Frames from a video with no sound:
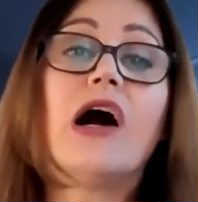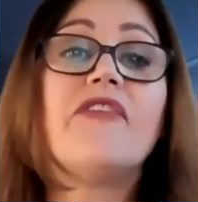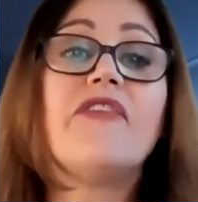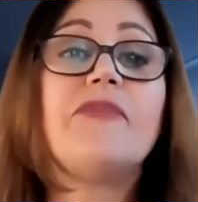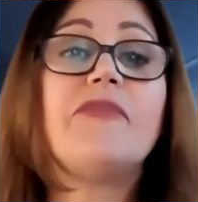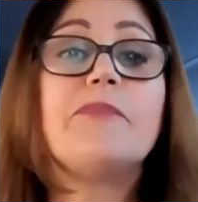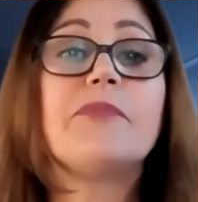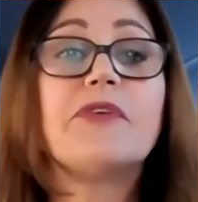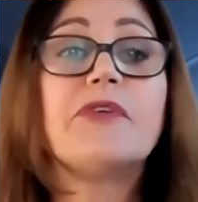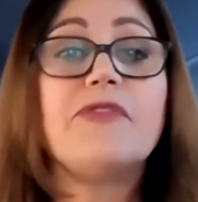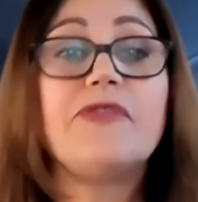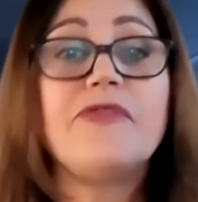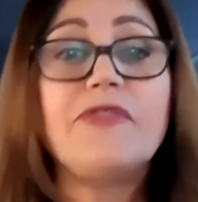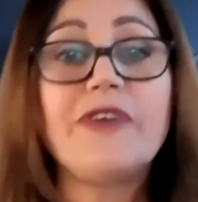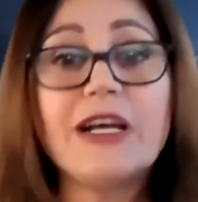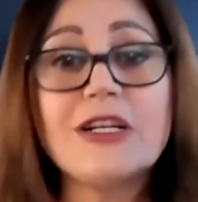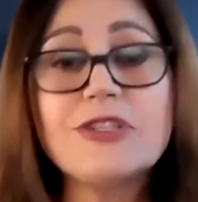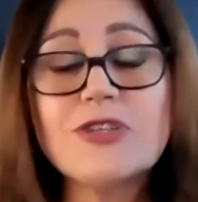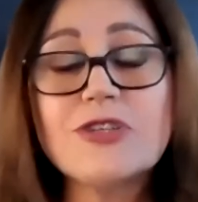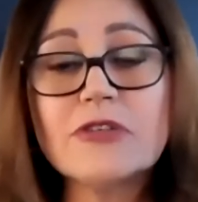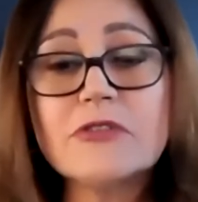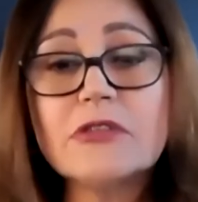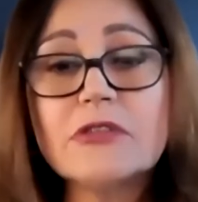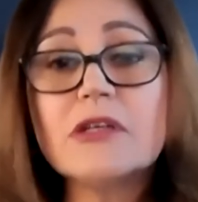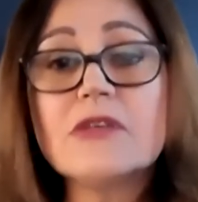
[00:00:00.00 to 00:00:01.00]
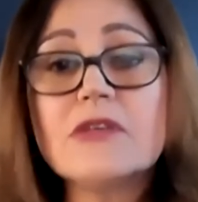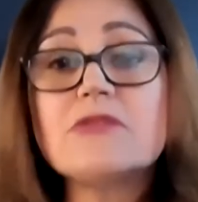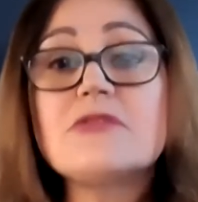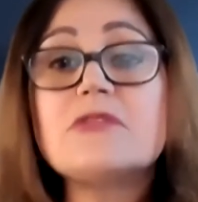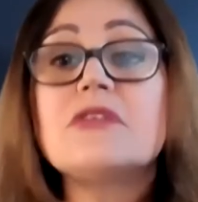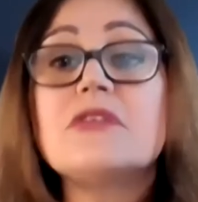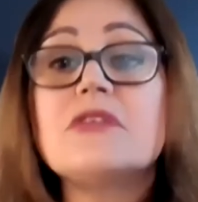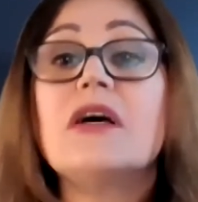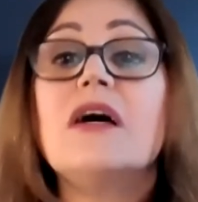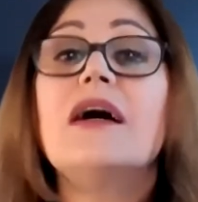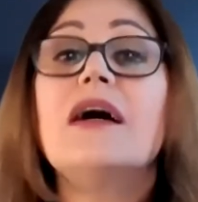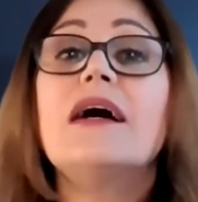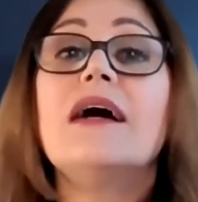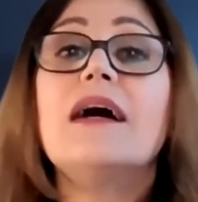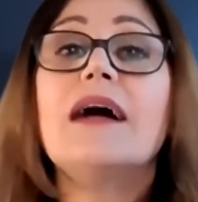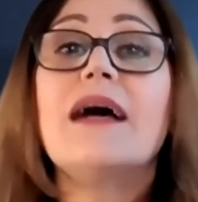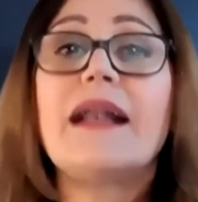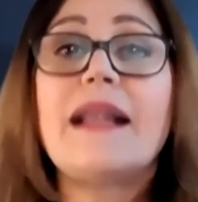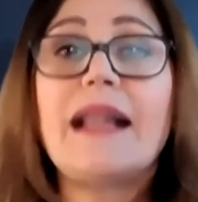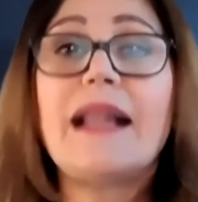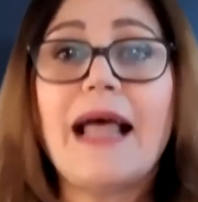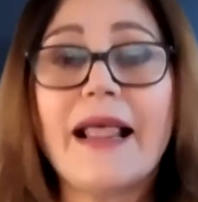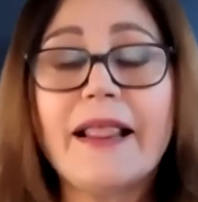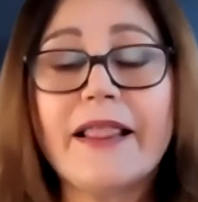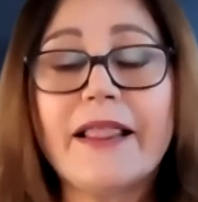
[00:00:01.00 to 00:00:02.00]
of professionals'
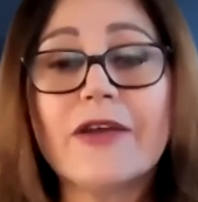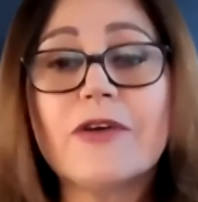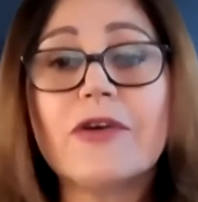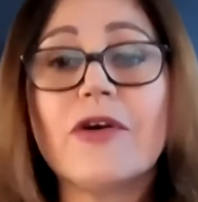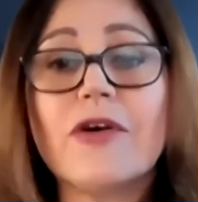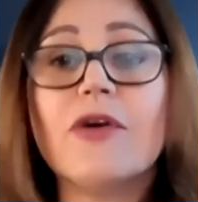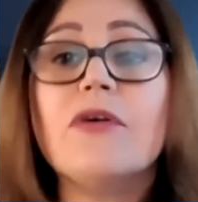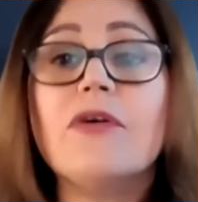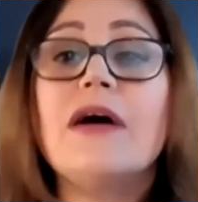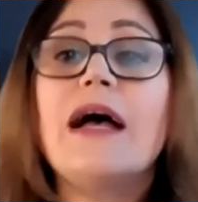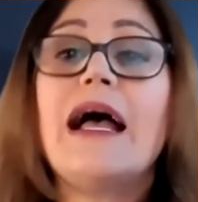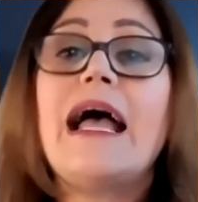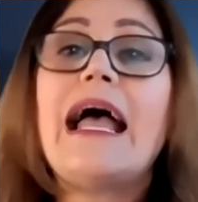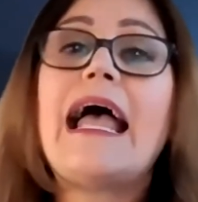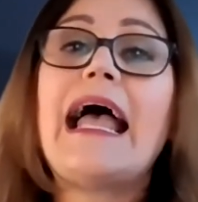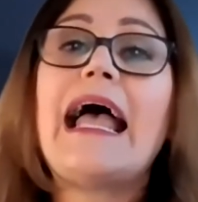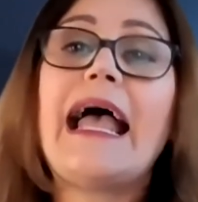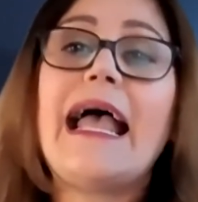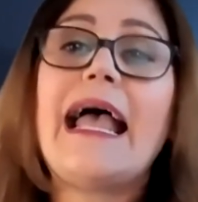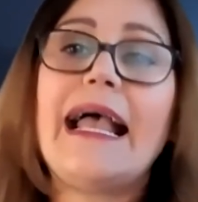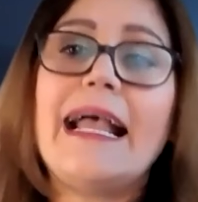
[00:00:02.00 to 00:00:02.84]
unethical